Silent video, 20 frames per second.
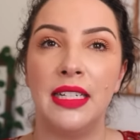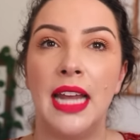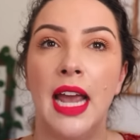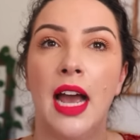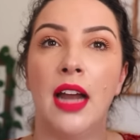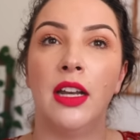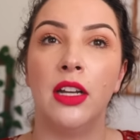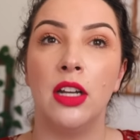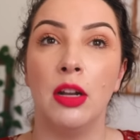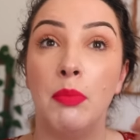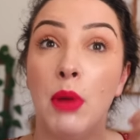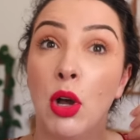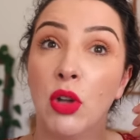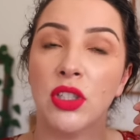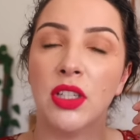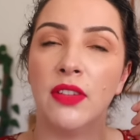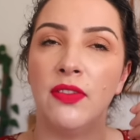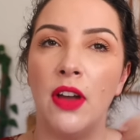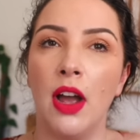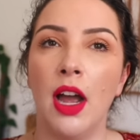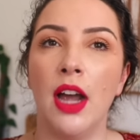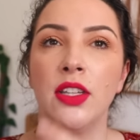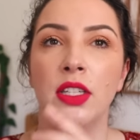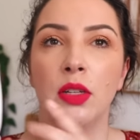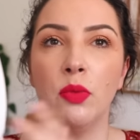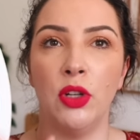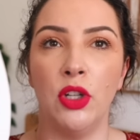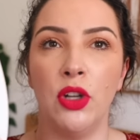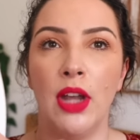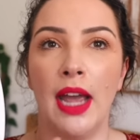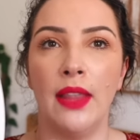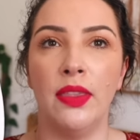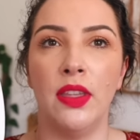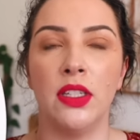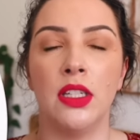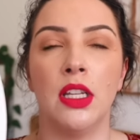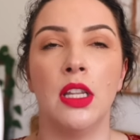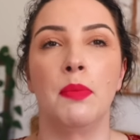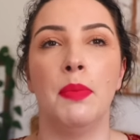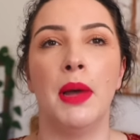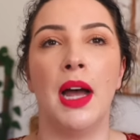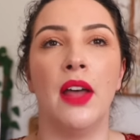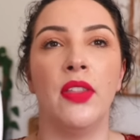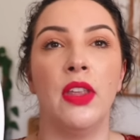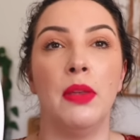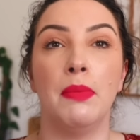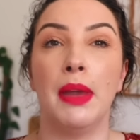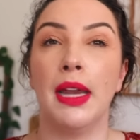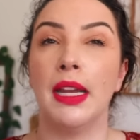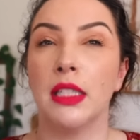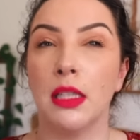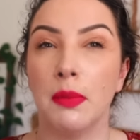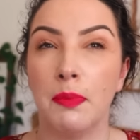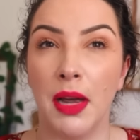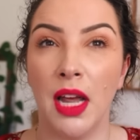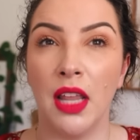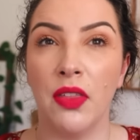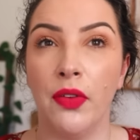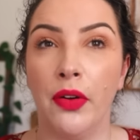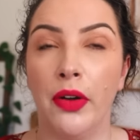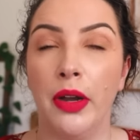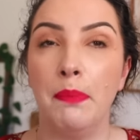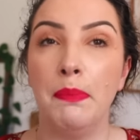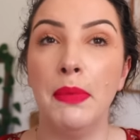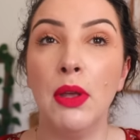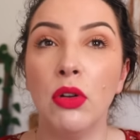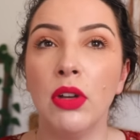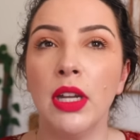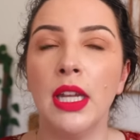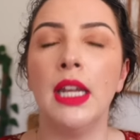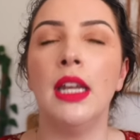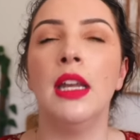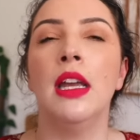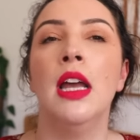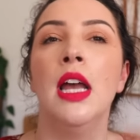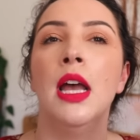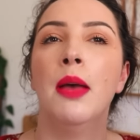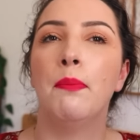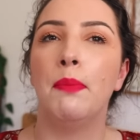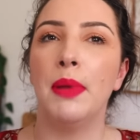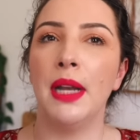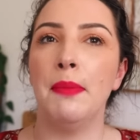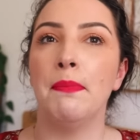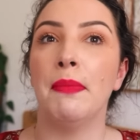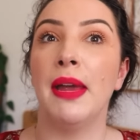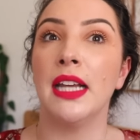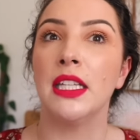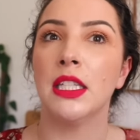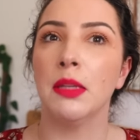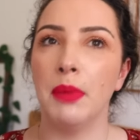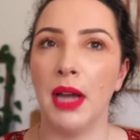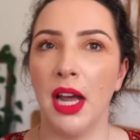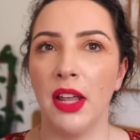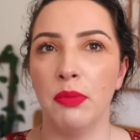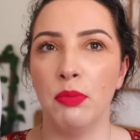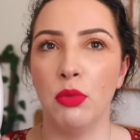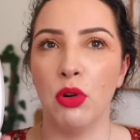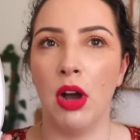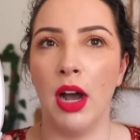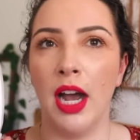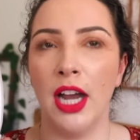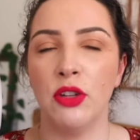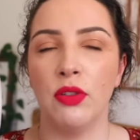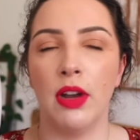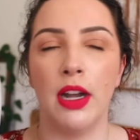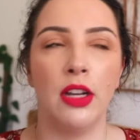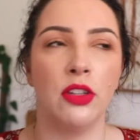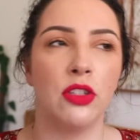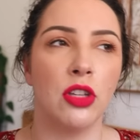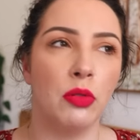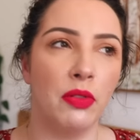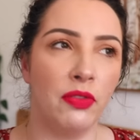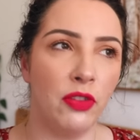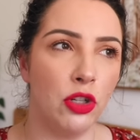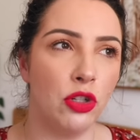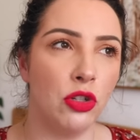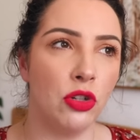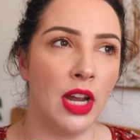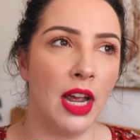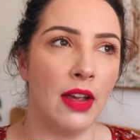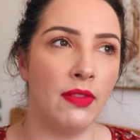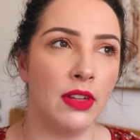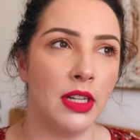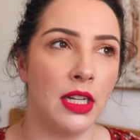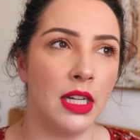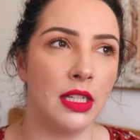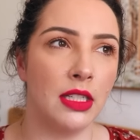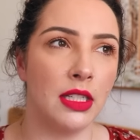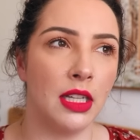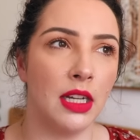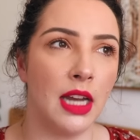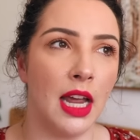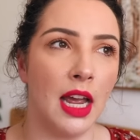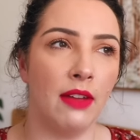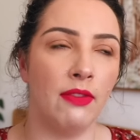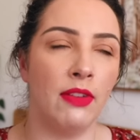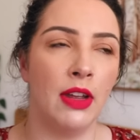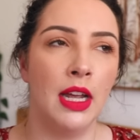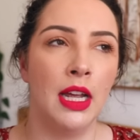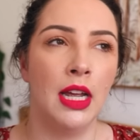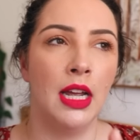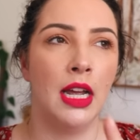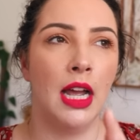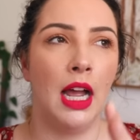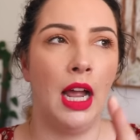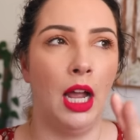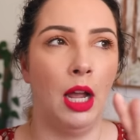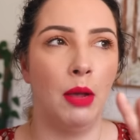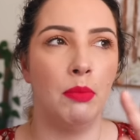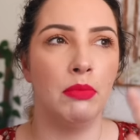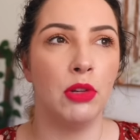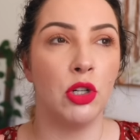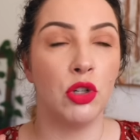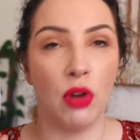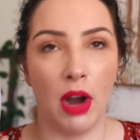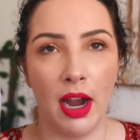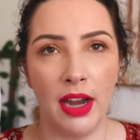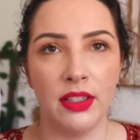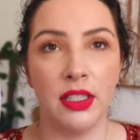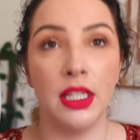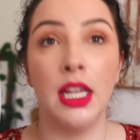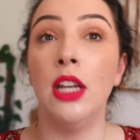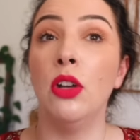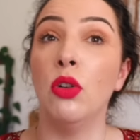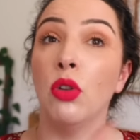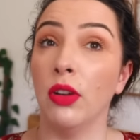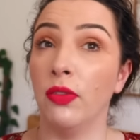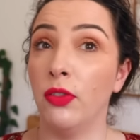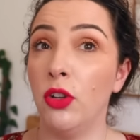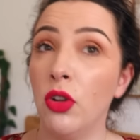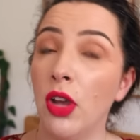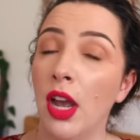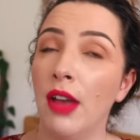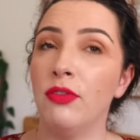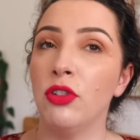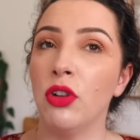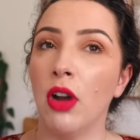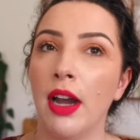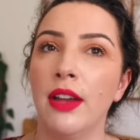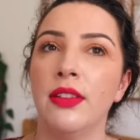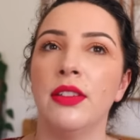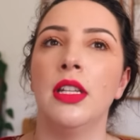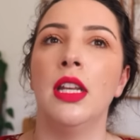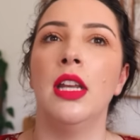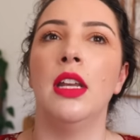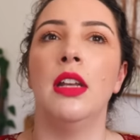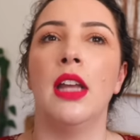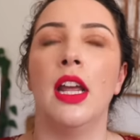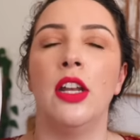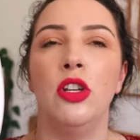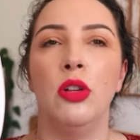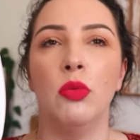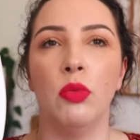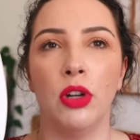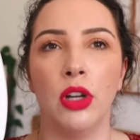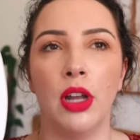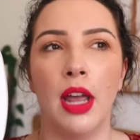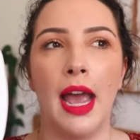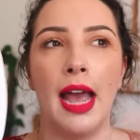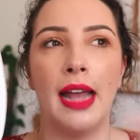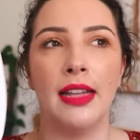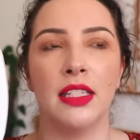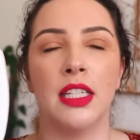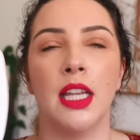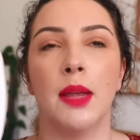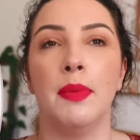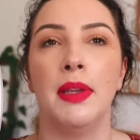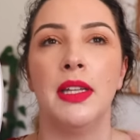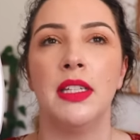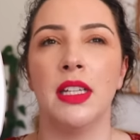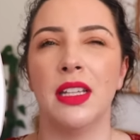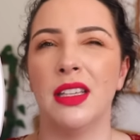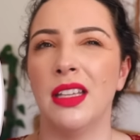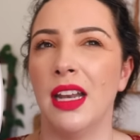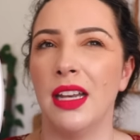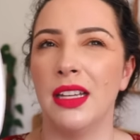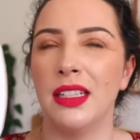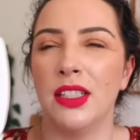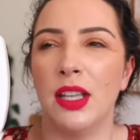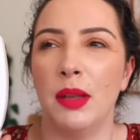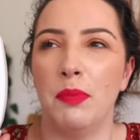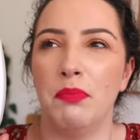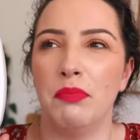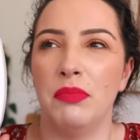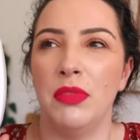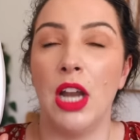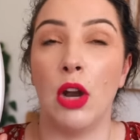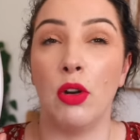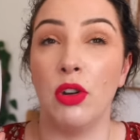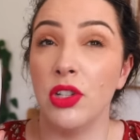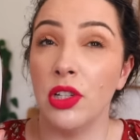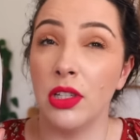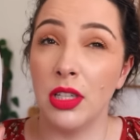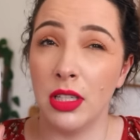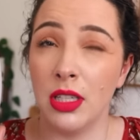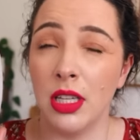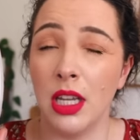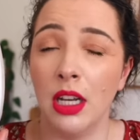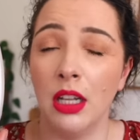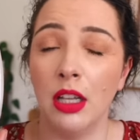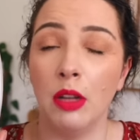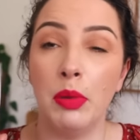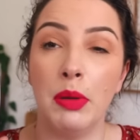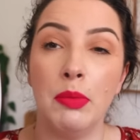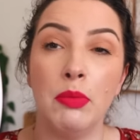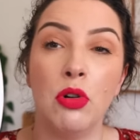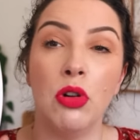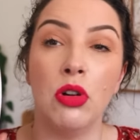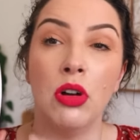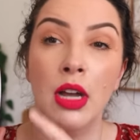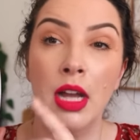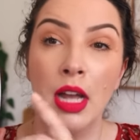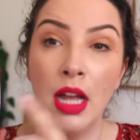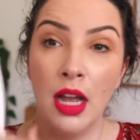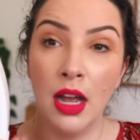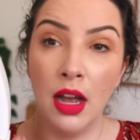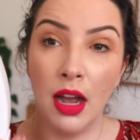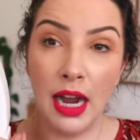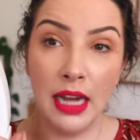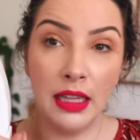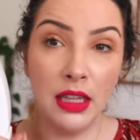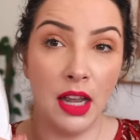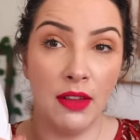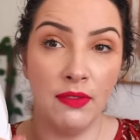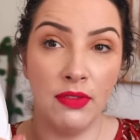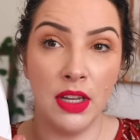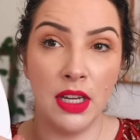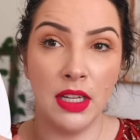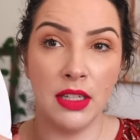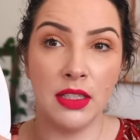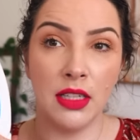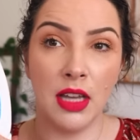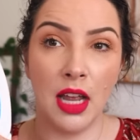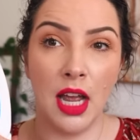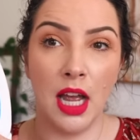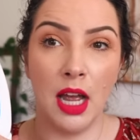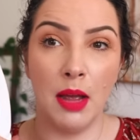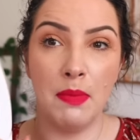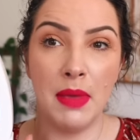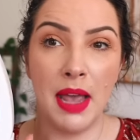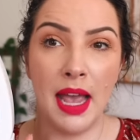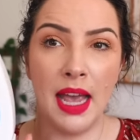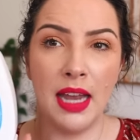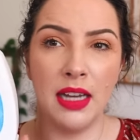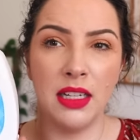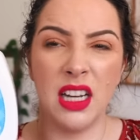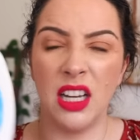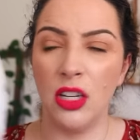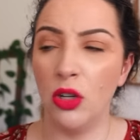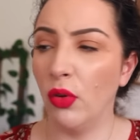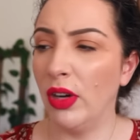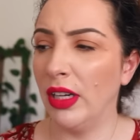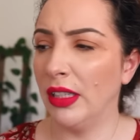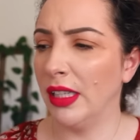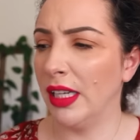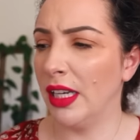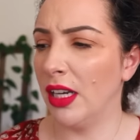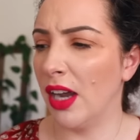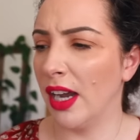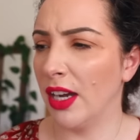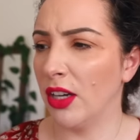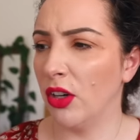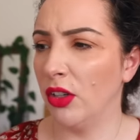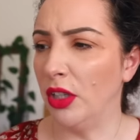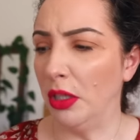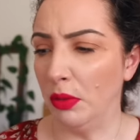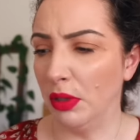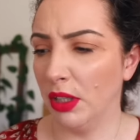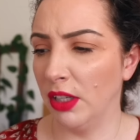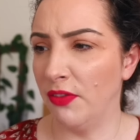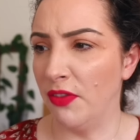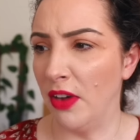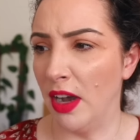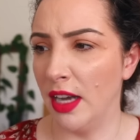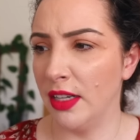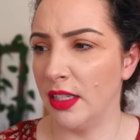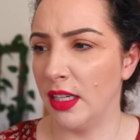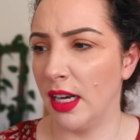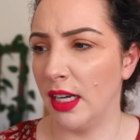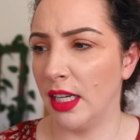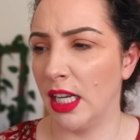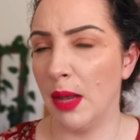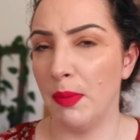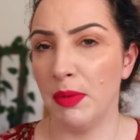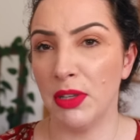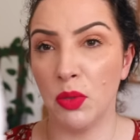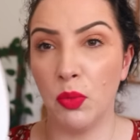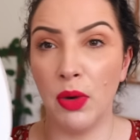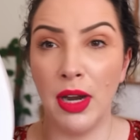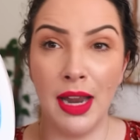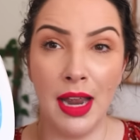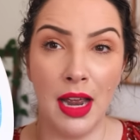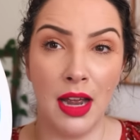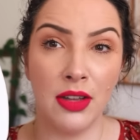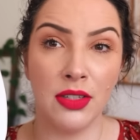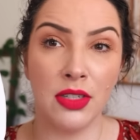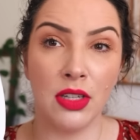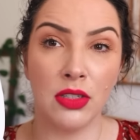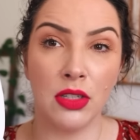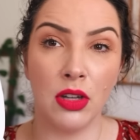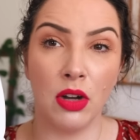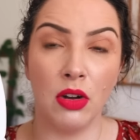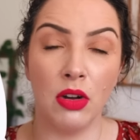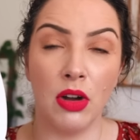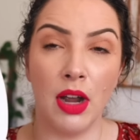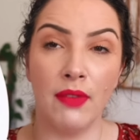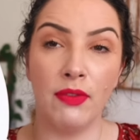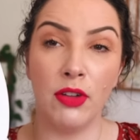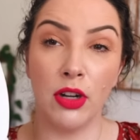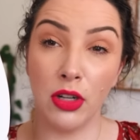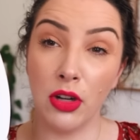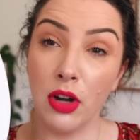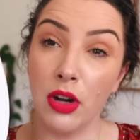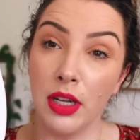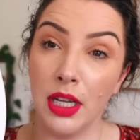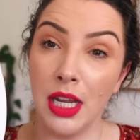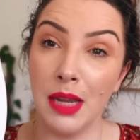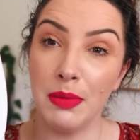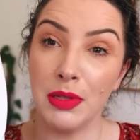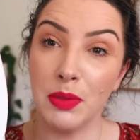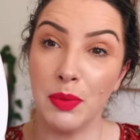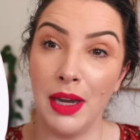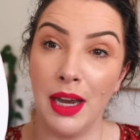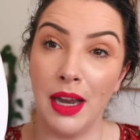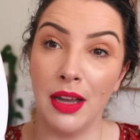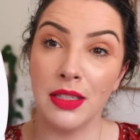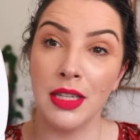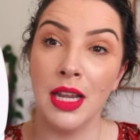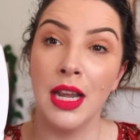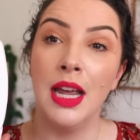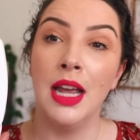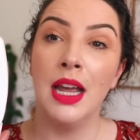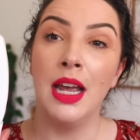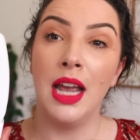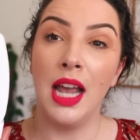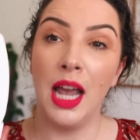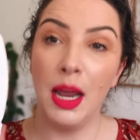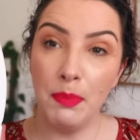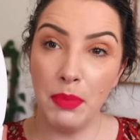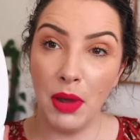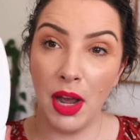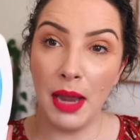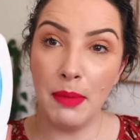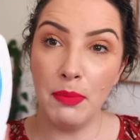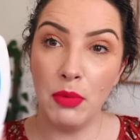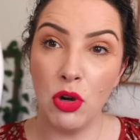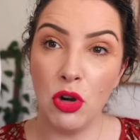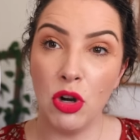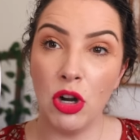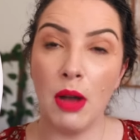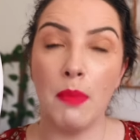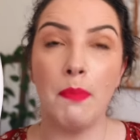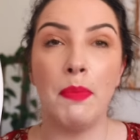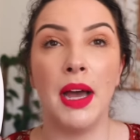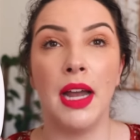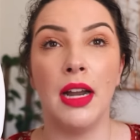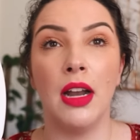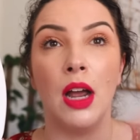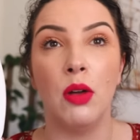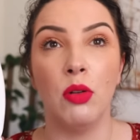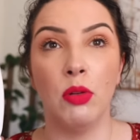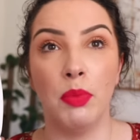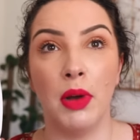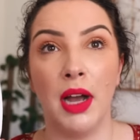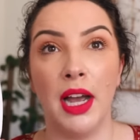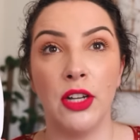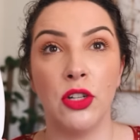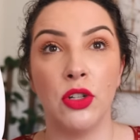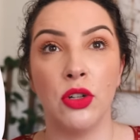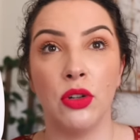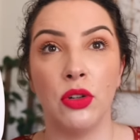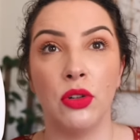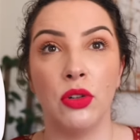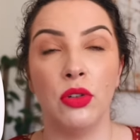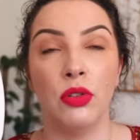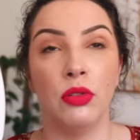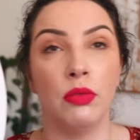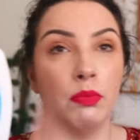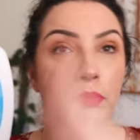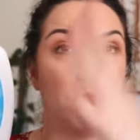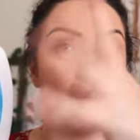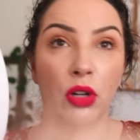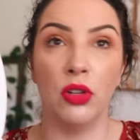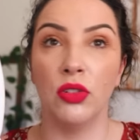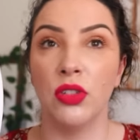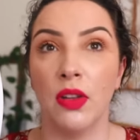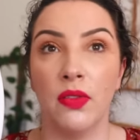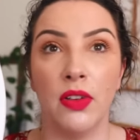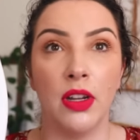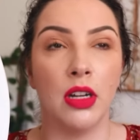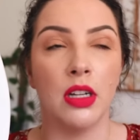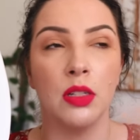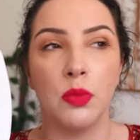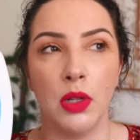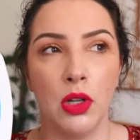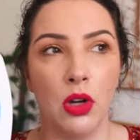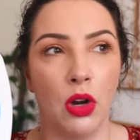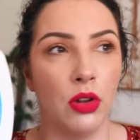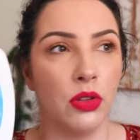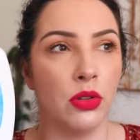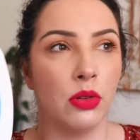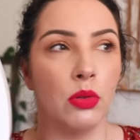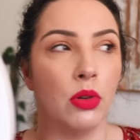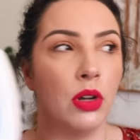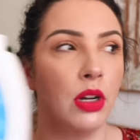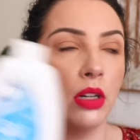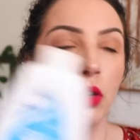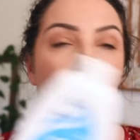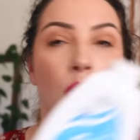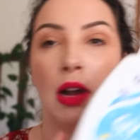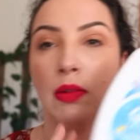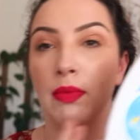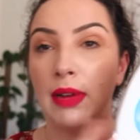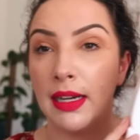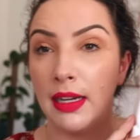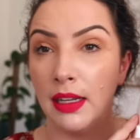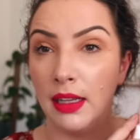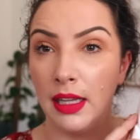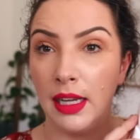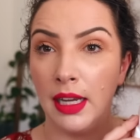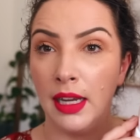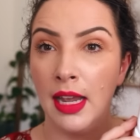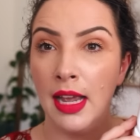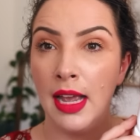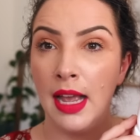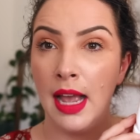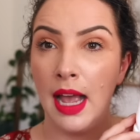down and emulsify. So when you add this to the bath, it makes the bath very milky, but it makes the bath more hydrating. So if you do have kids that have drier skin, or if you have drier skin and you want to add something that nourishes the skin a little bit more, I love this. And annoyingly, I can only really find it at Chemist Warehouse, so I've got to go to Chemist Warehouse and buy more, but I will buy two bottles of it because we go through it quite regularly.